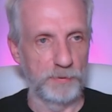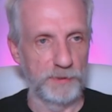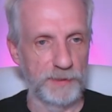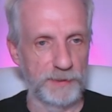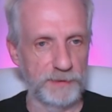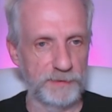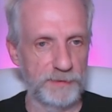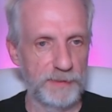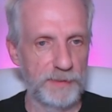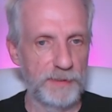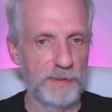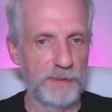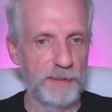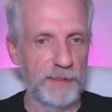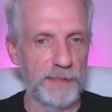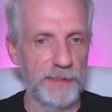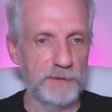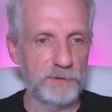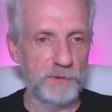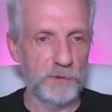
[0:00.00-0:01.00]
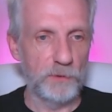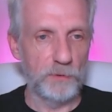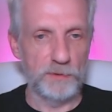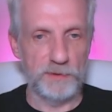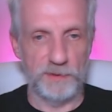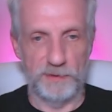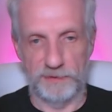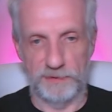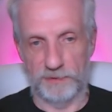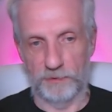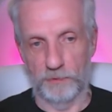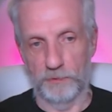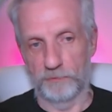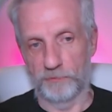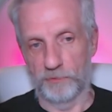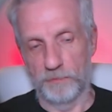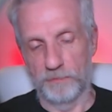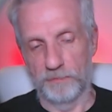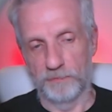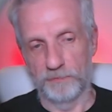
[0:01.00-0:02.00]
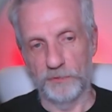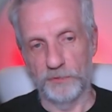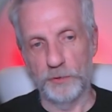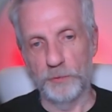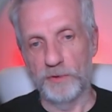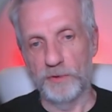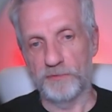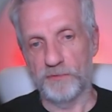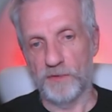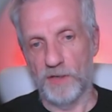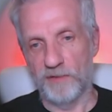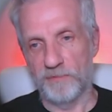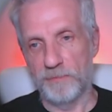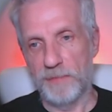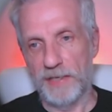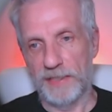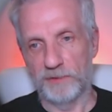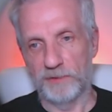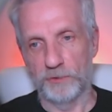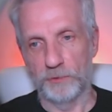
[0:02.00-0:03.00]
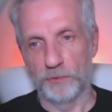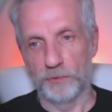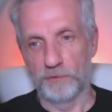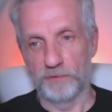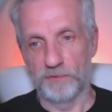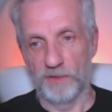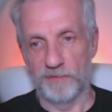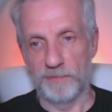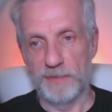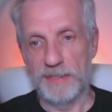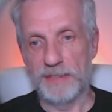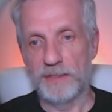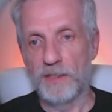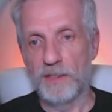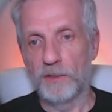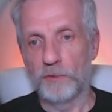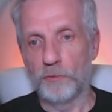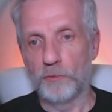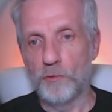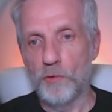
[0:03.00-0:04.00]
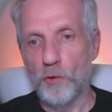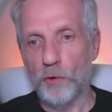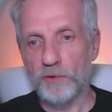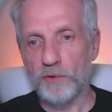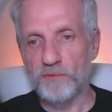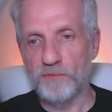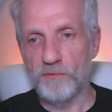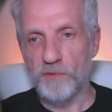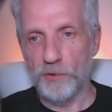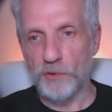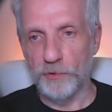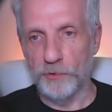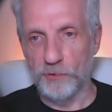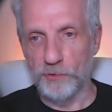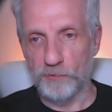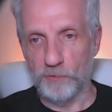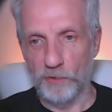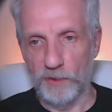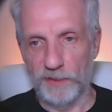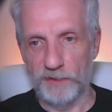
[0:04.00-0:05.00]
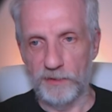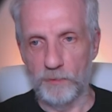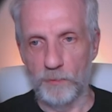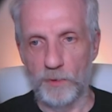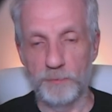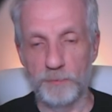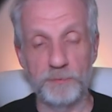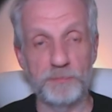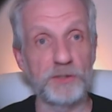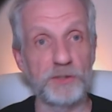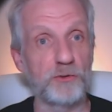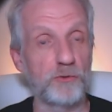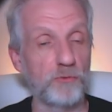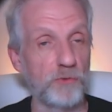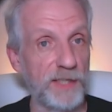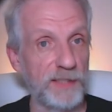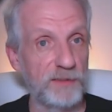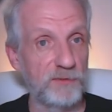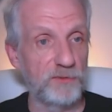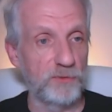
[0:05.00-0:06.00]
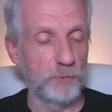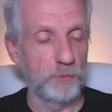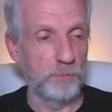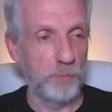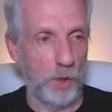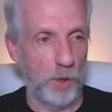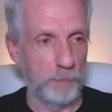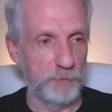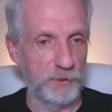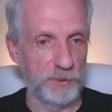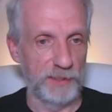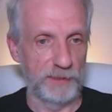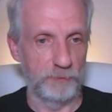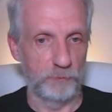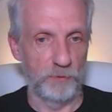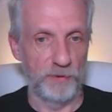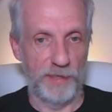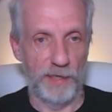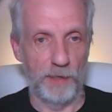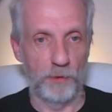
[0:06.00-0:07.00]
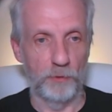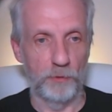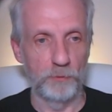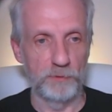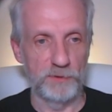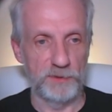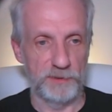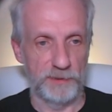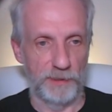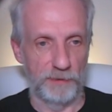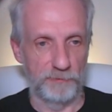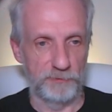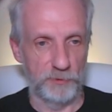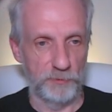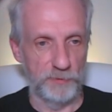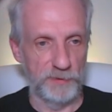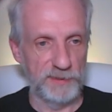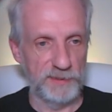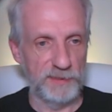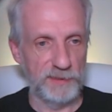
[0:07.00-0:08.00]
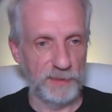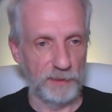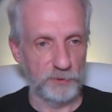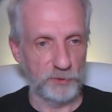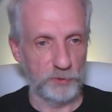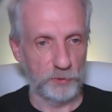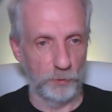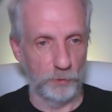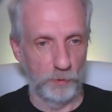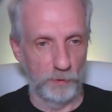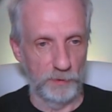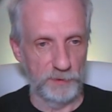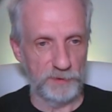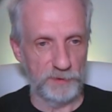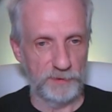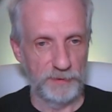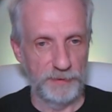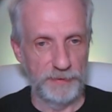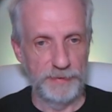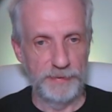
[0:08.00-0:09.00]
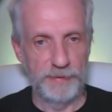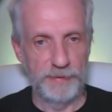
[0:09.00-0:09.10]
open it. It's going from UE5 Manny to UE5 Manny. Not very useful at the moment, but great to populate with our own stuff. So this is our source,